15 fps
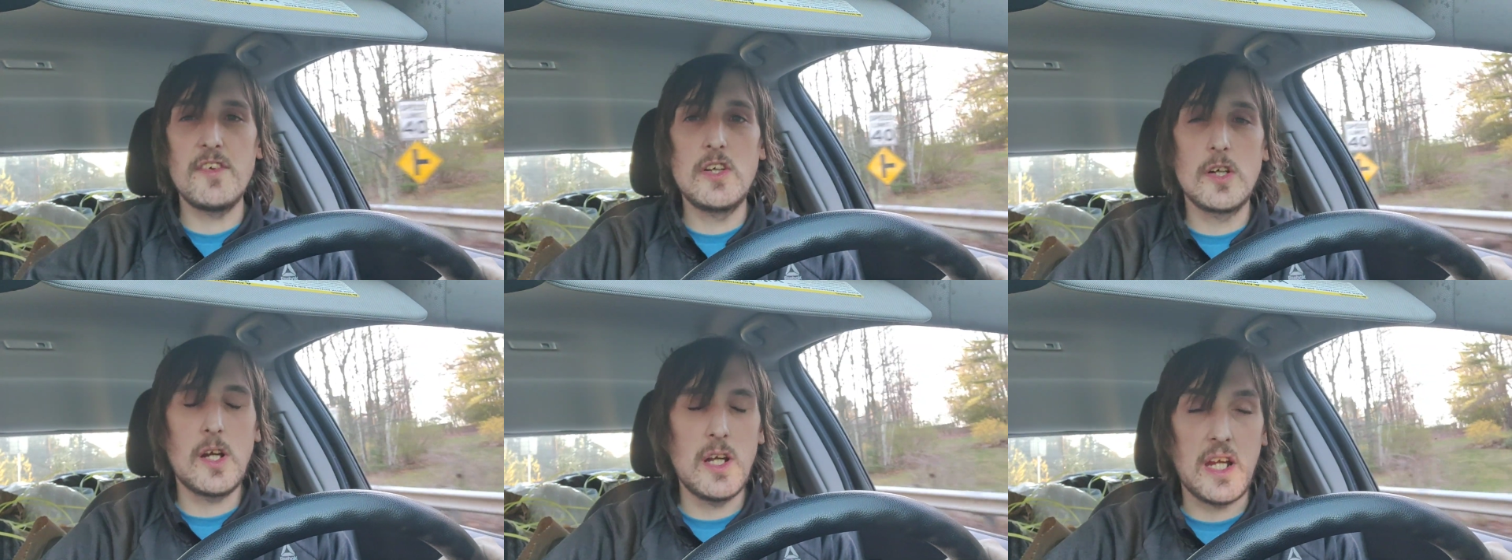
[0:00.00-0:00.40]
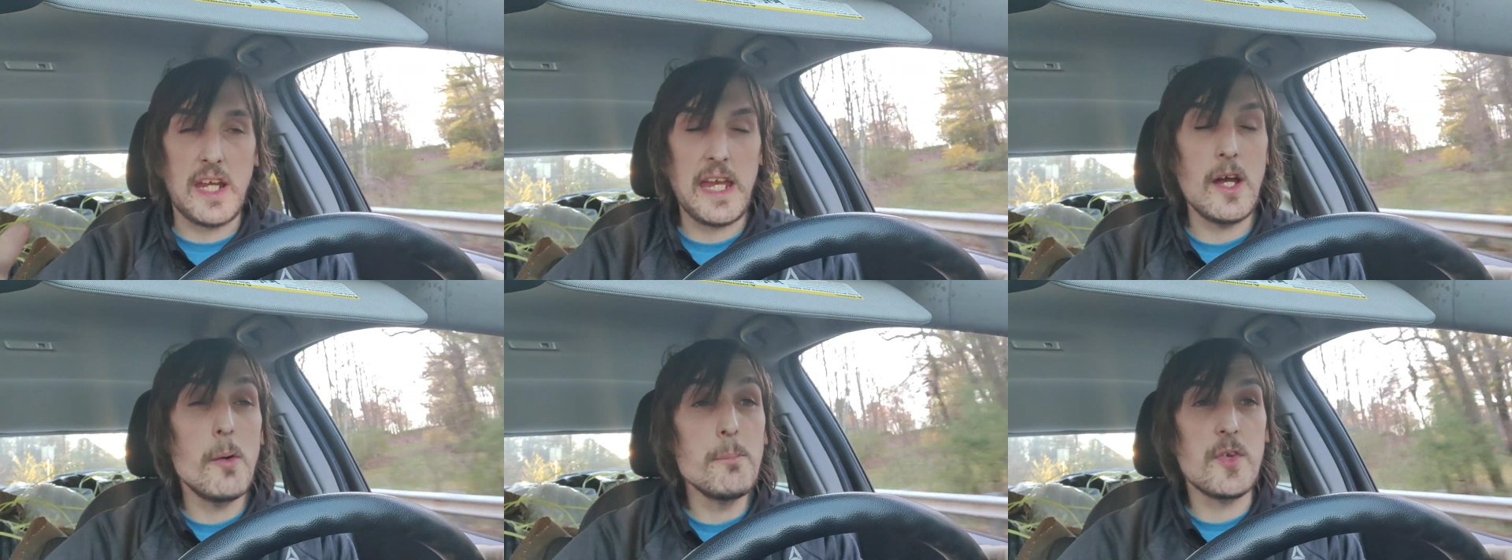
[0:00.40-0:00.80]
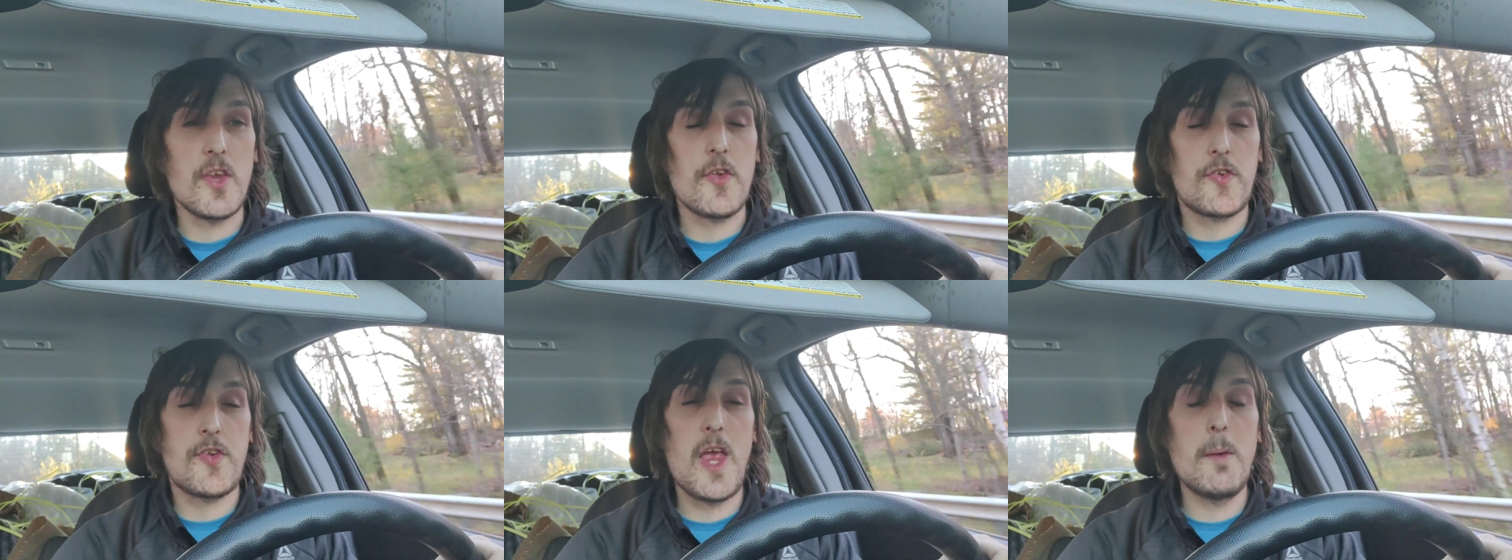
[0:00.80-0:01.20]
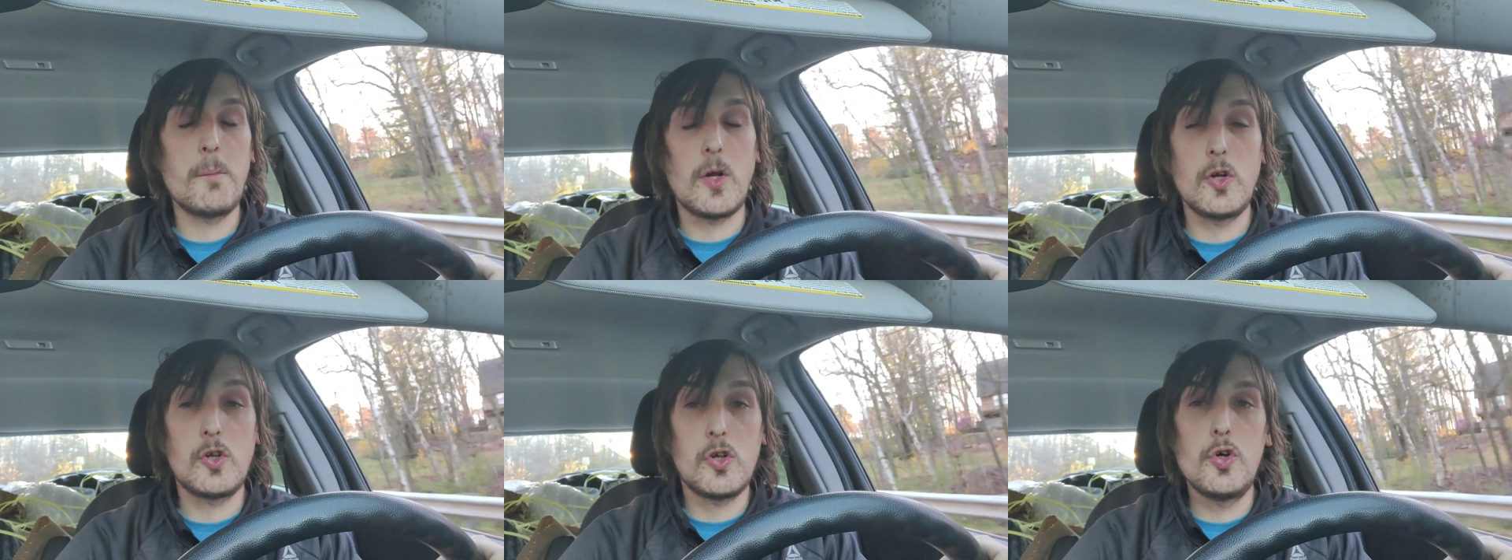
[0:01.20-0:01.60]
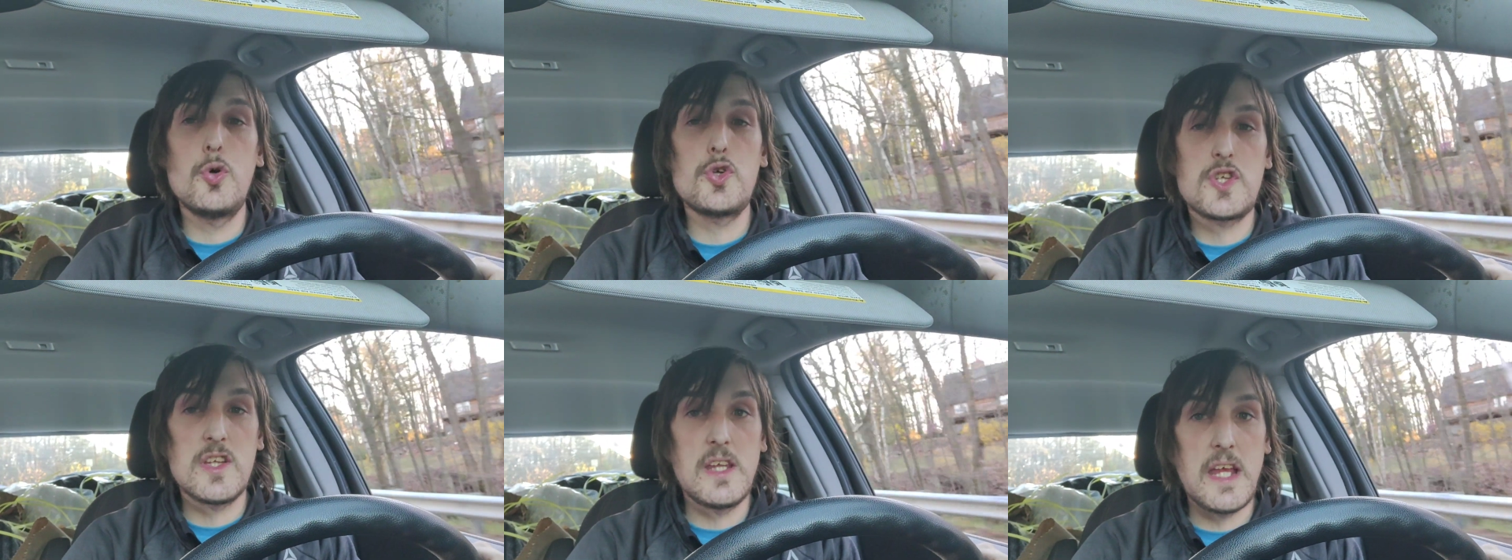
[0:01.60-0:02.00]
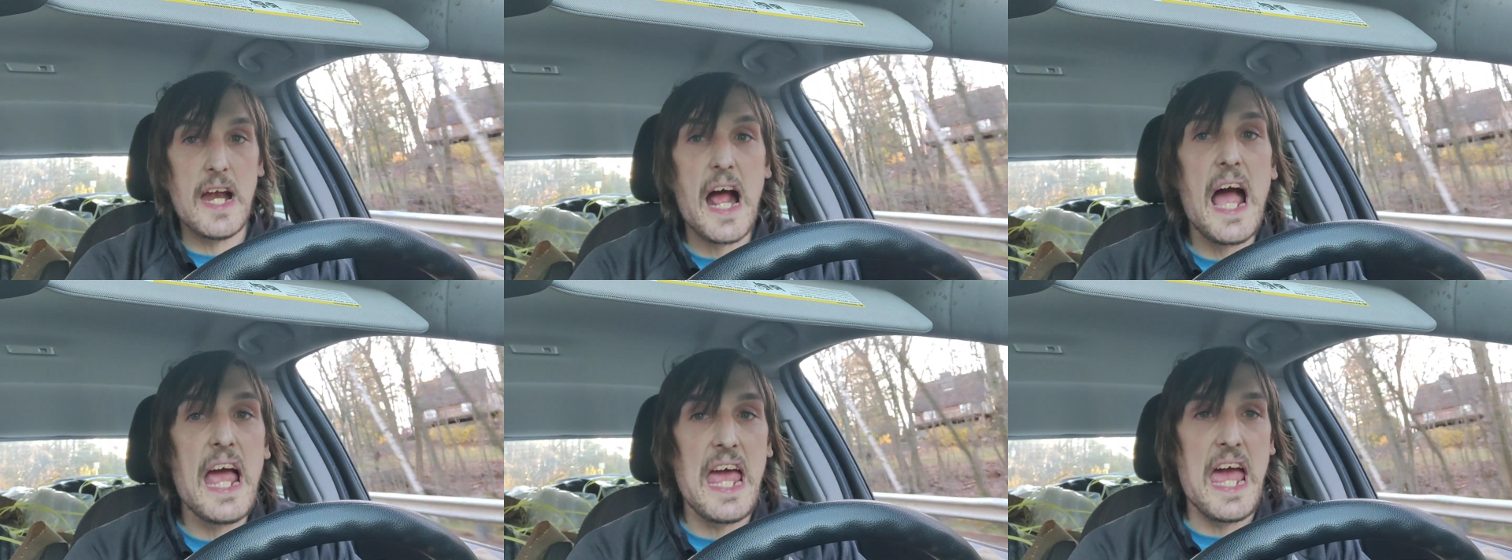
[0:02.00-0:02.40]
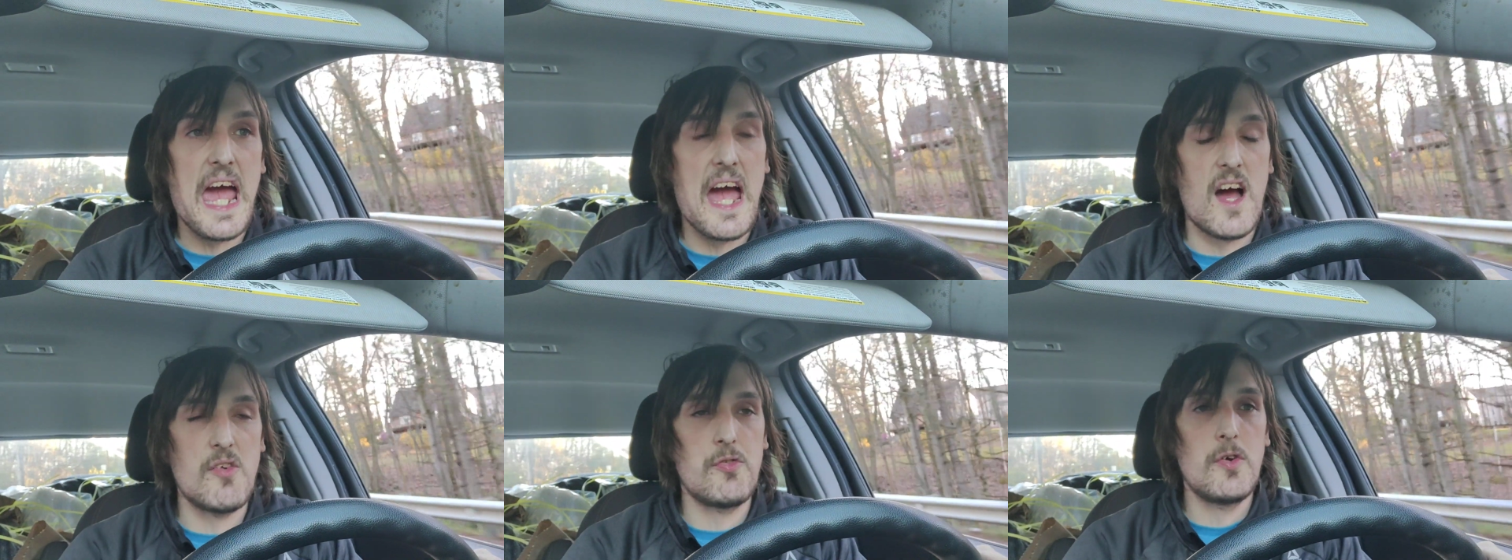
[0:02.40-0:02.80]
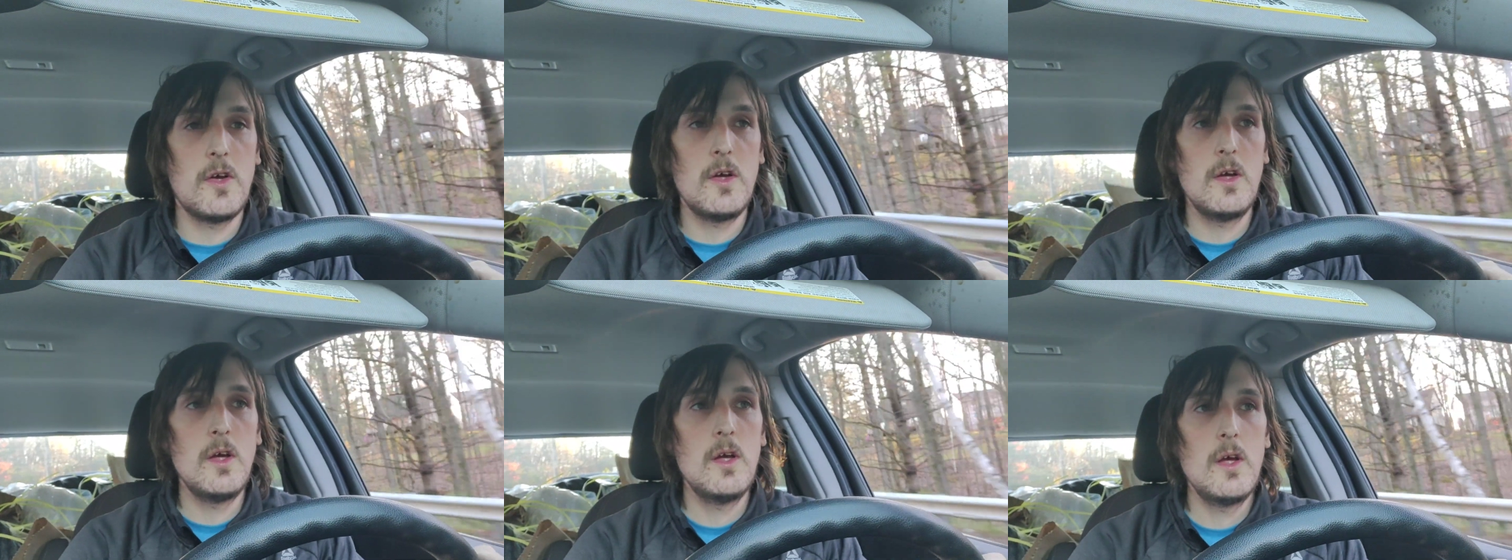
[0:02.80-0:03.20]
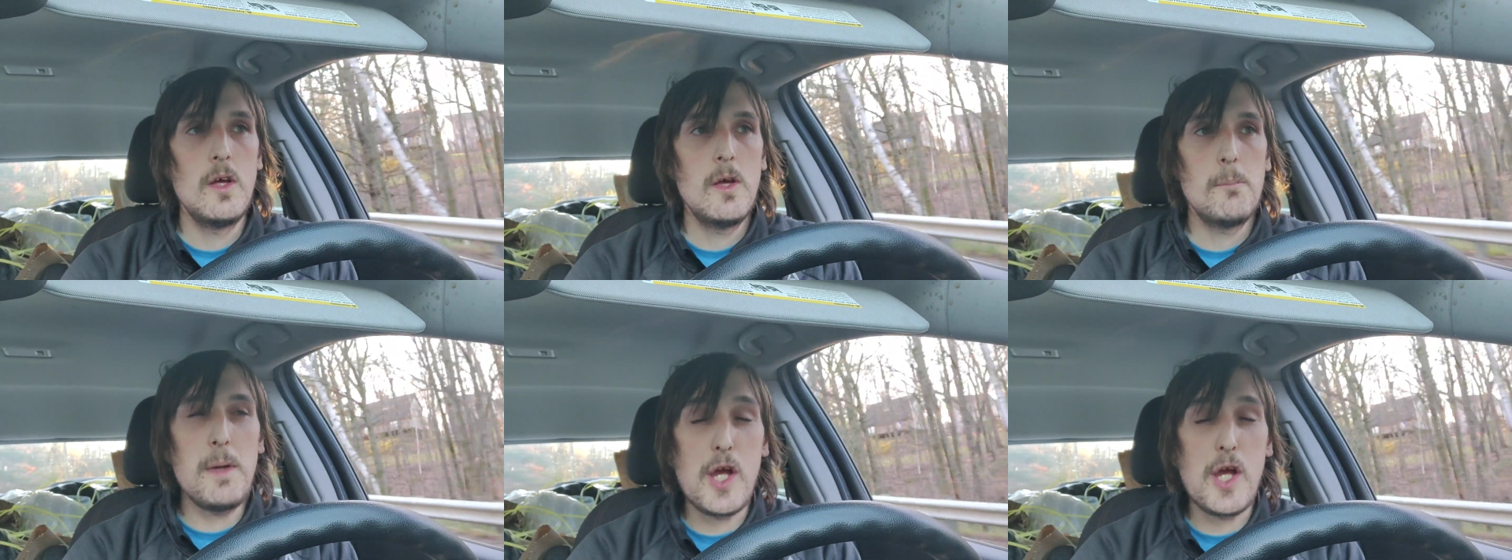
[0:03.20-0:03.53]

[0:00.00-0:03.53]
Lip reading: and you're going to come to the same conclusion that I have.